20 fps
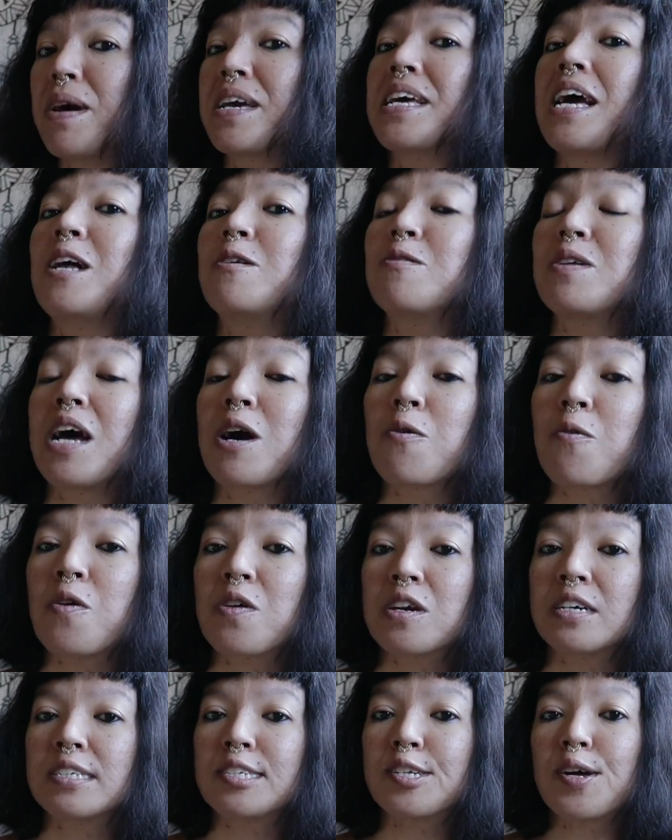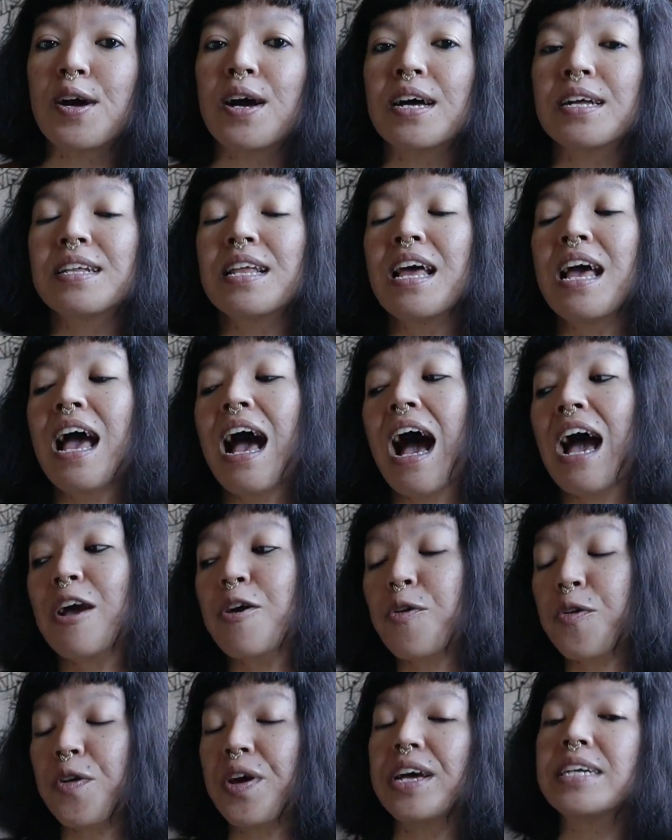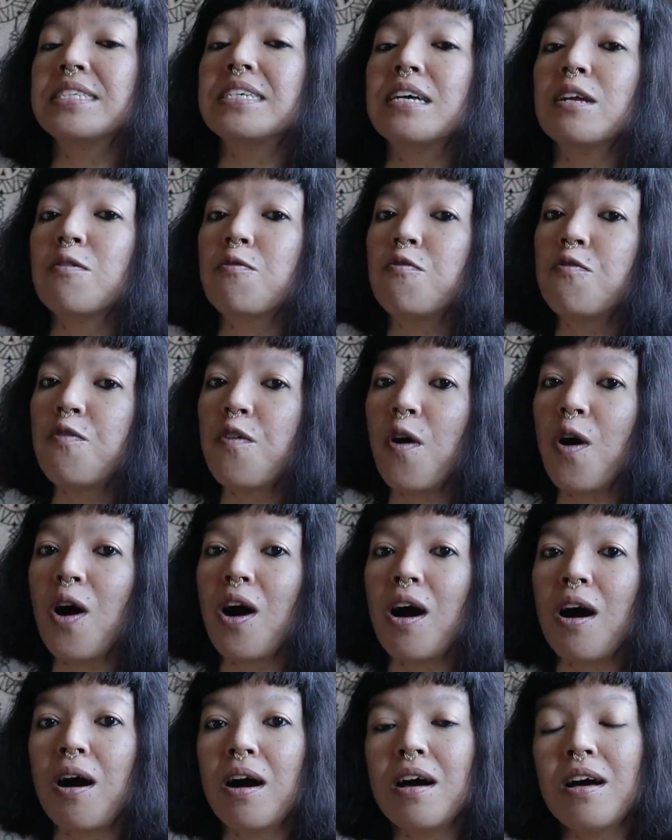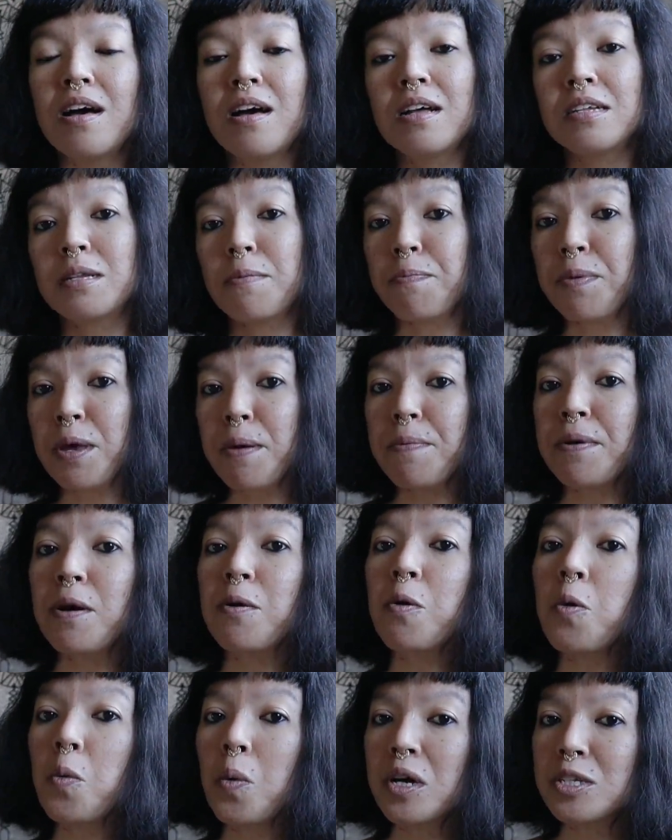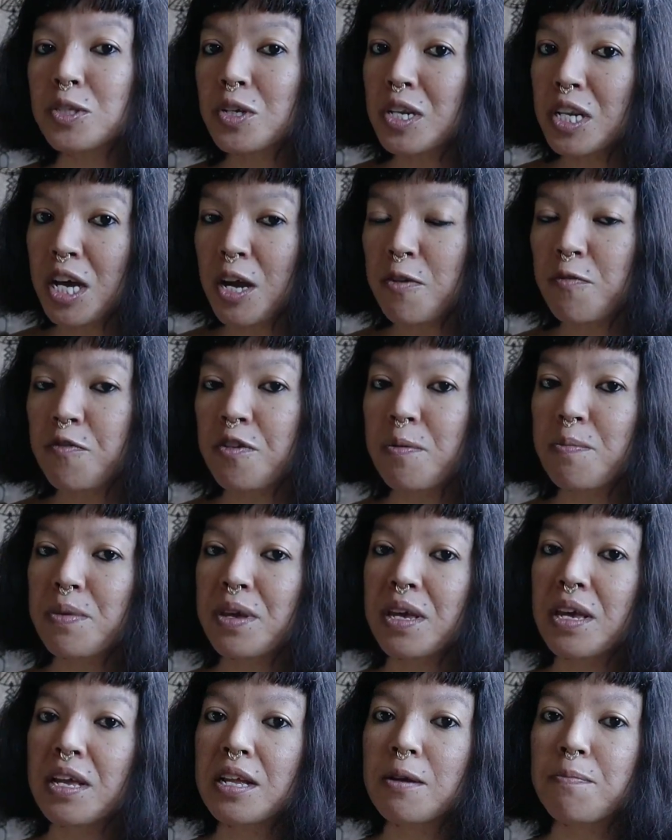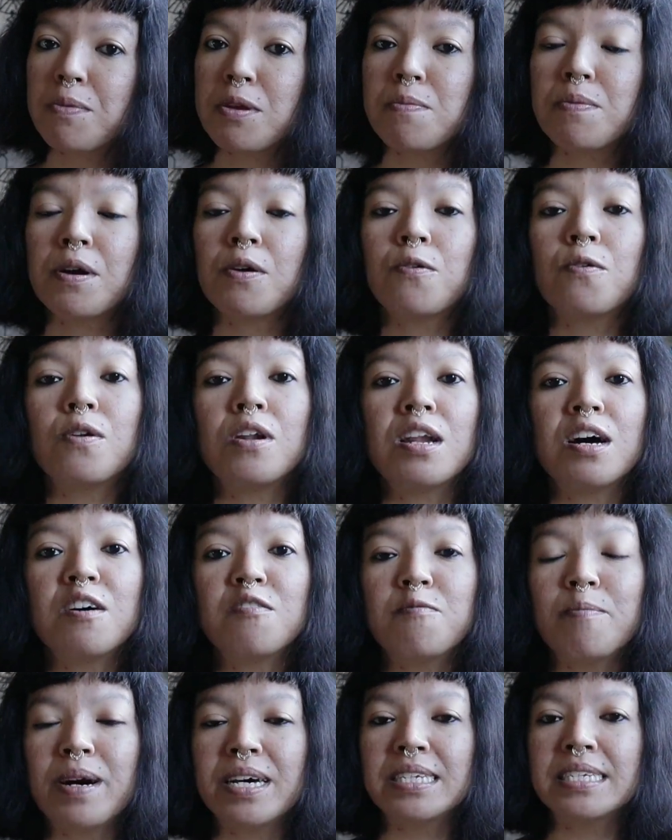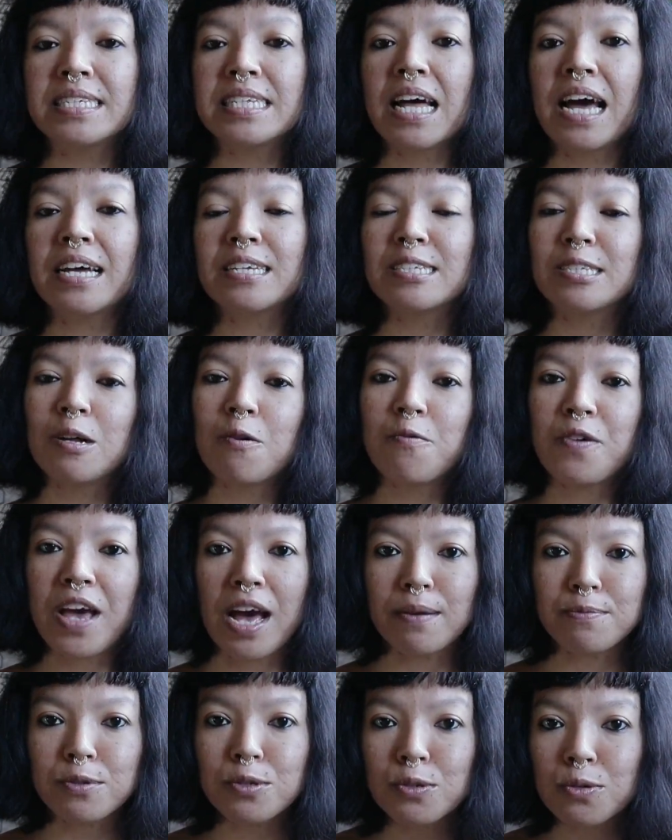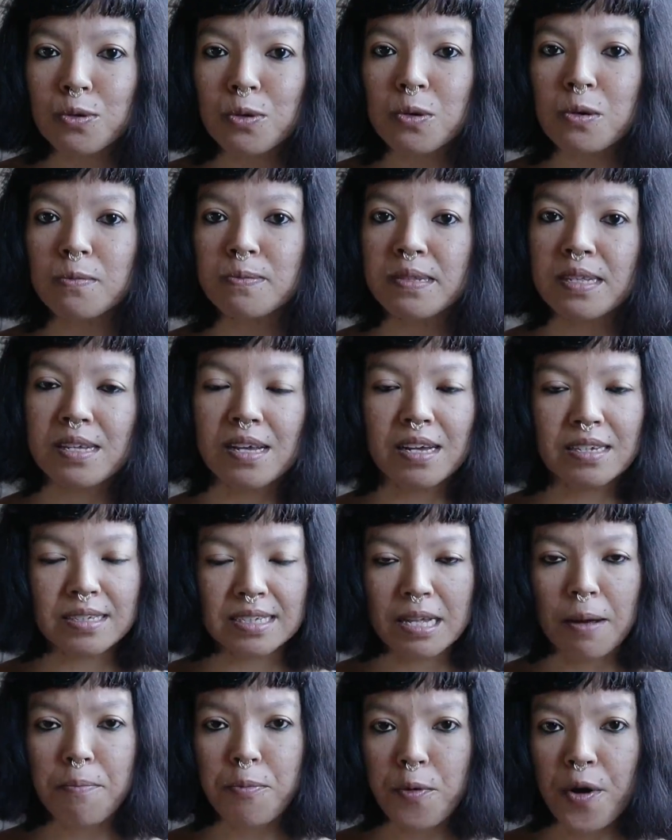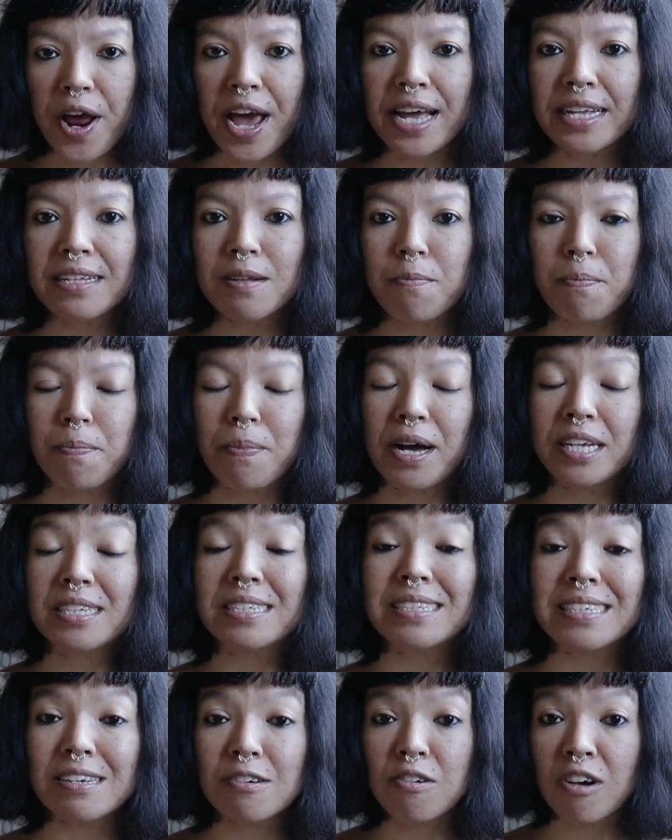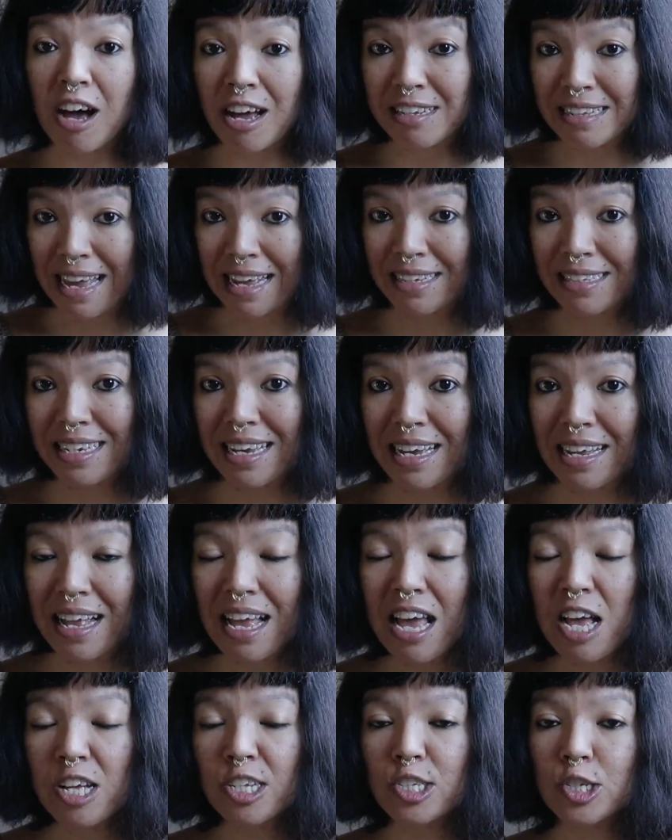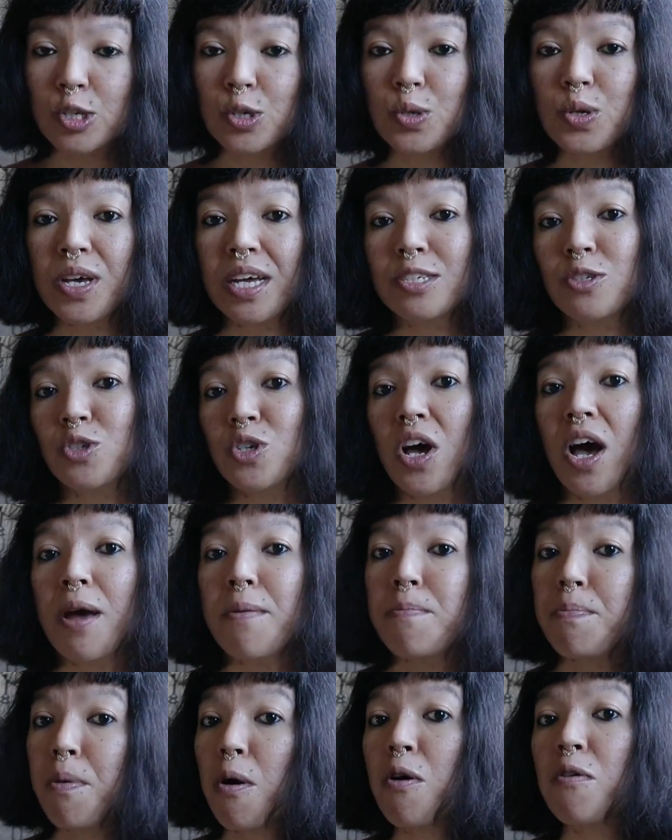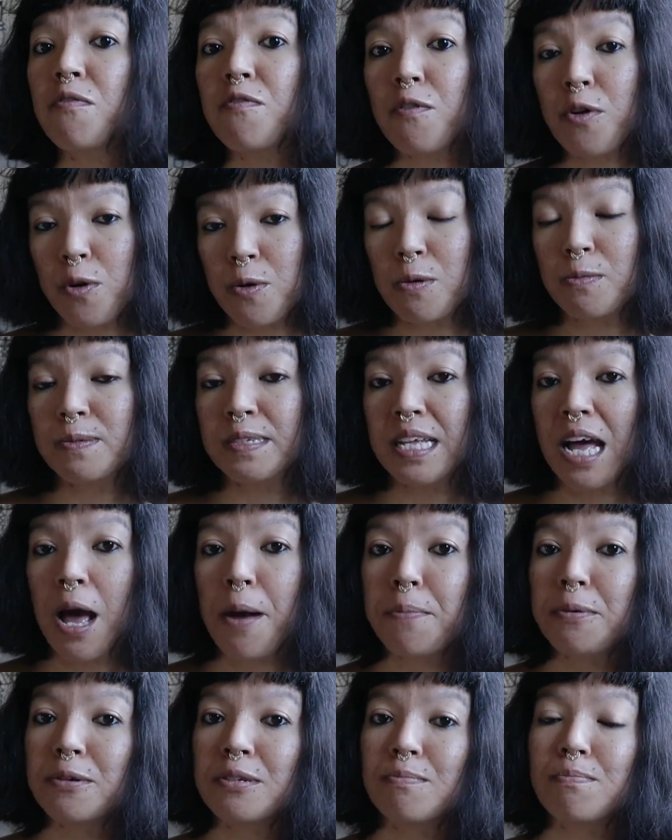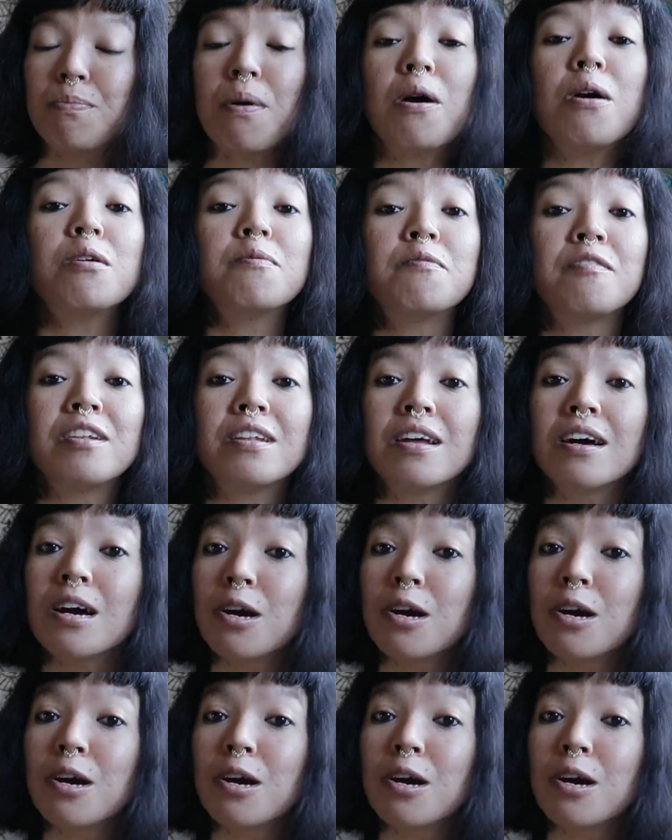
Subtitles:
Maya Luna Corazon. I created for the people who want to learn from me, the people who love my design. So we have two groups, separate but still connected. So you can join both groups. I put both